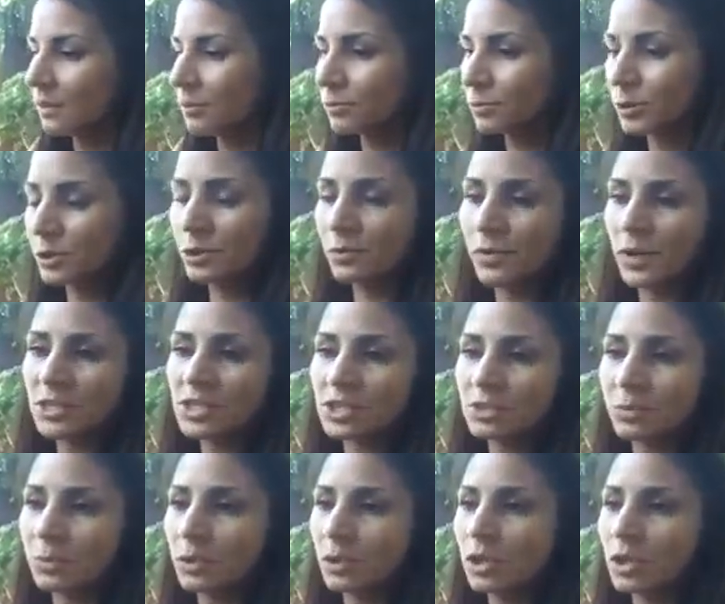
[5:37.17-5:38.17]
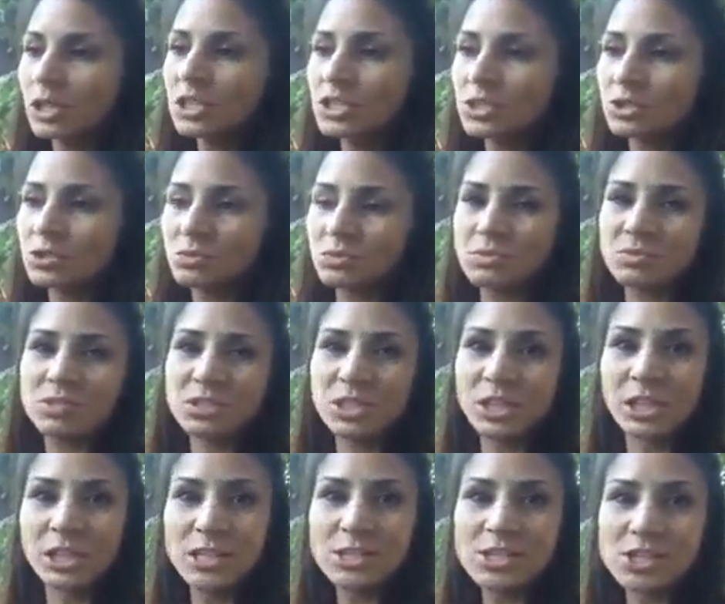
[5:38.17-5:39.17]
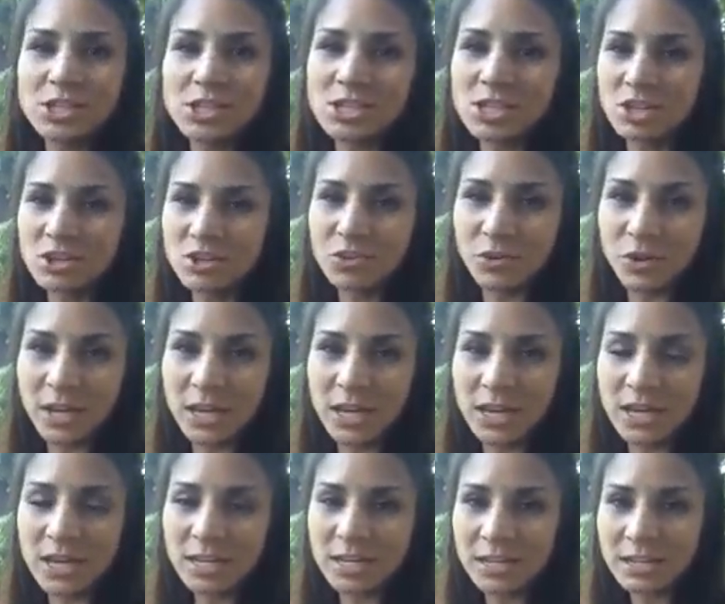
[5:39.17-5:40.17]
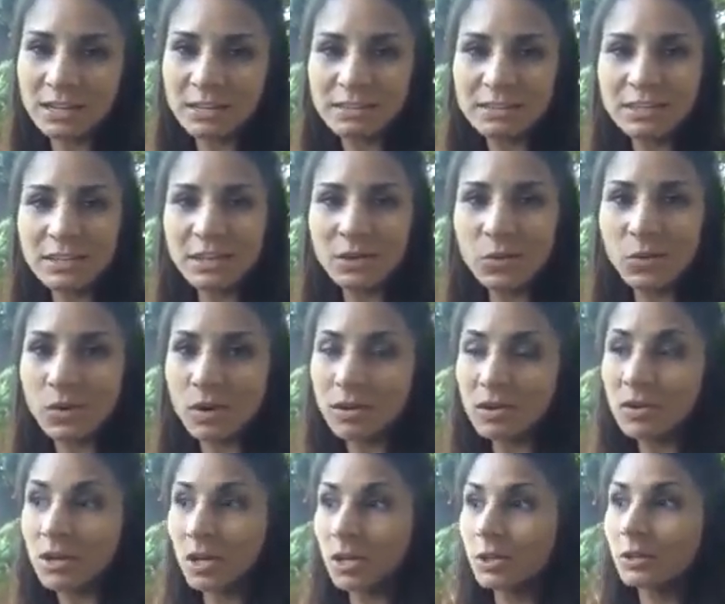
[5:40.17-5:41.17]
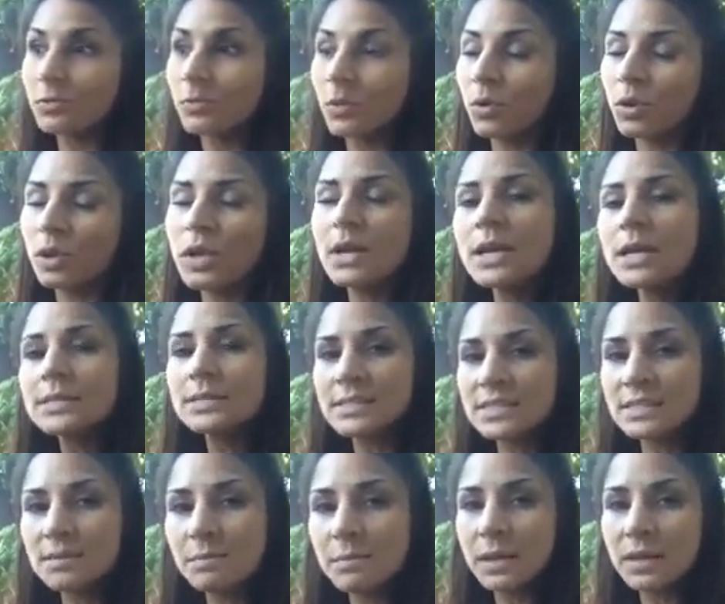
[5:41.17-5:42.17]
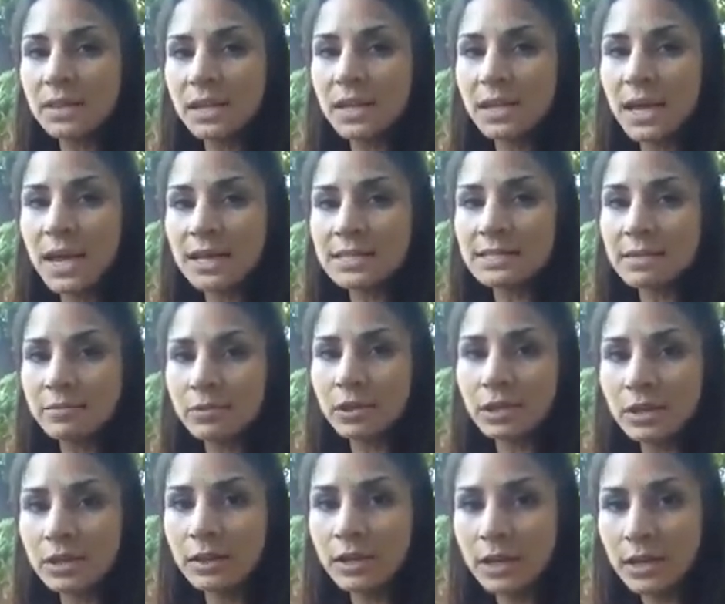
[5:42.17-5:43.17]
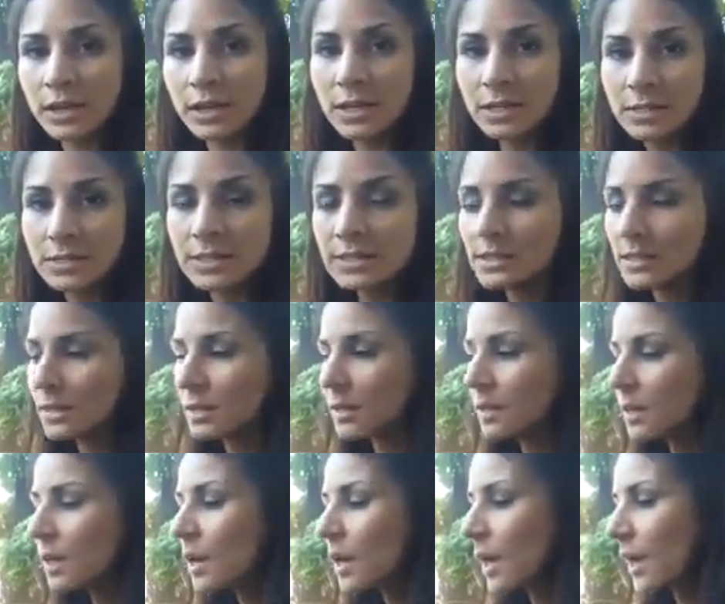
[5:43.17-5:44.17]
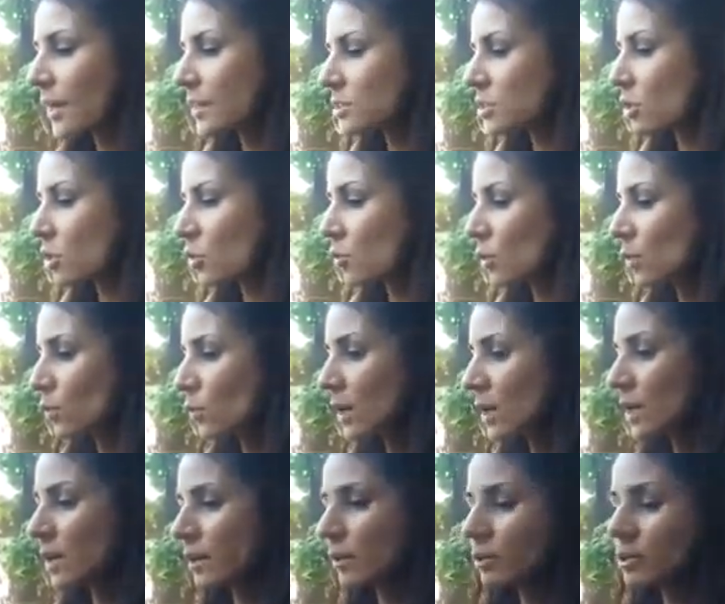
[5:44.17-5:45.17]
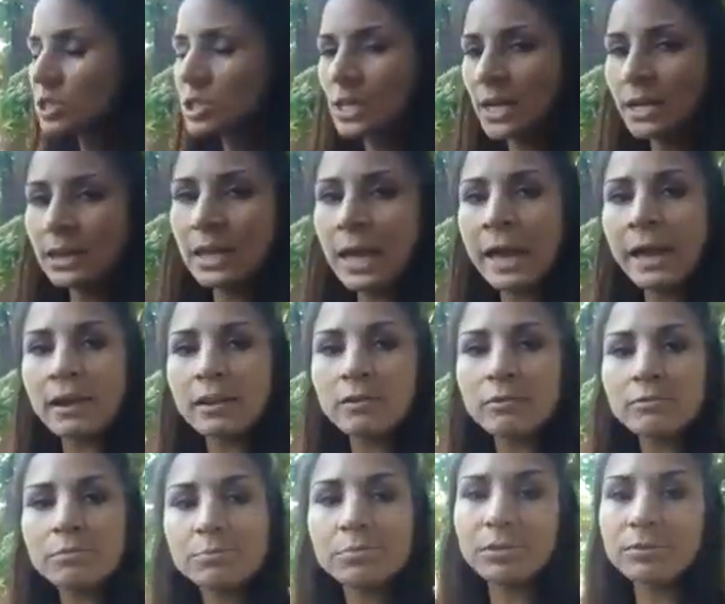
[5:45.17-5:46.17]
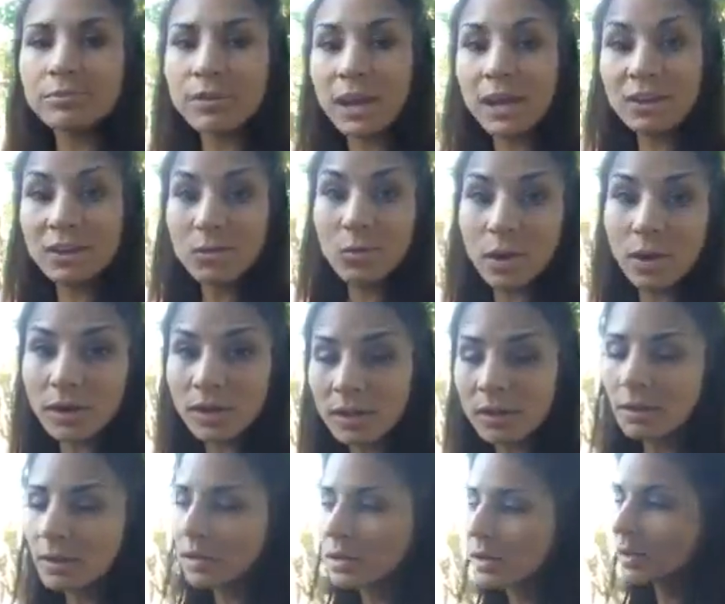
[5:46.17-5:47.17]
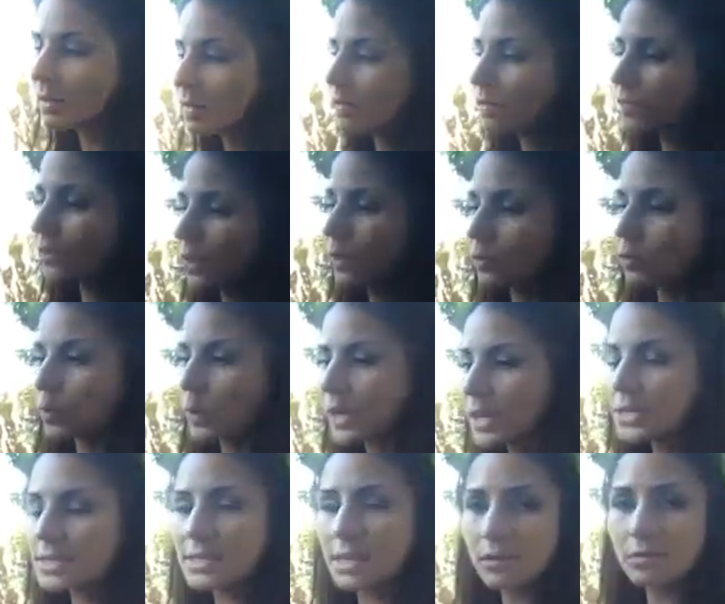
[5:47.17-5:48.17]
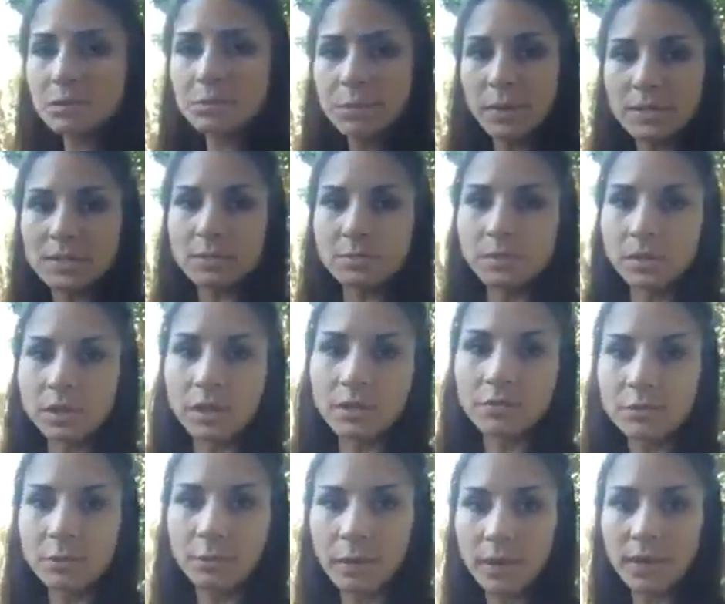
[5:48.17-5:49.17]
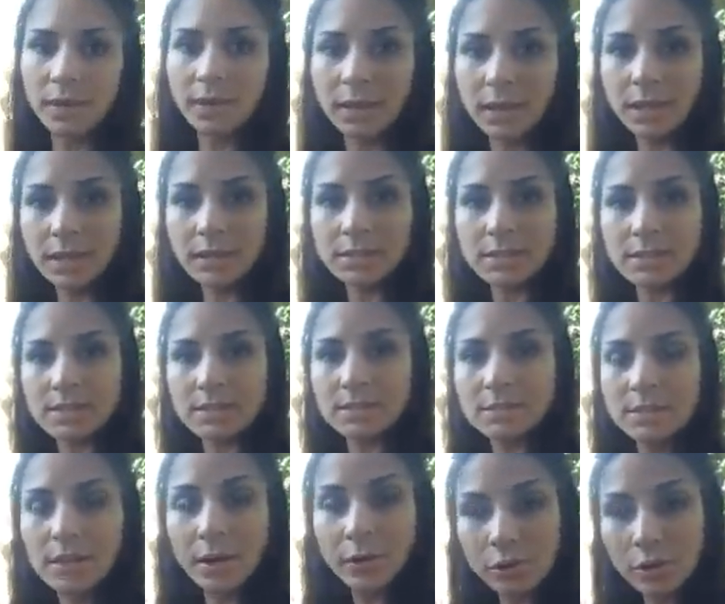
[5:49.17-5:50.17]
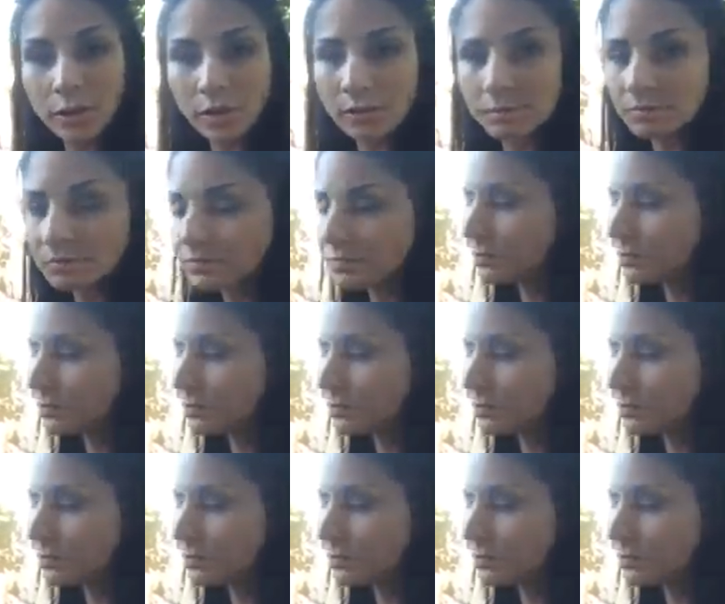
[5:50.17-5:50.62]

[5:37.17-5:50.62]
fruit or vegetable looks delicious and green and, or colorful, doesn't mean that it has everything that it needs. And so when we can understand that, put value on it, then we can take responsibility for making things healthier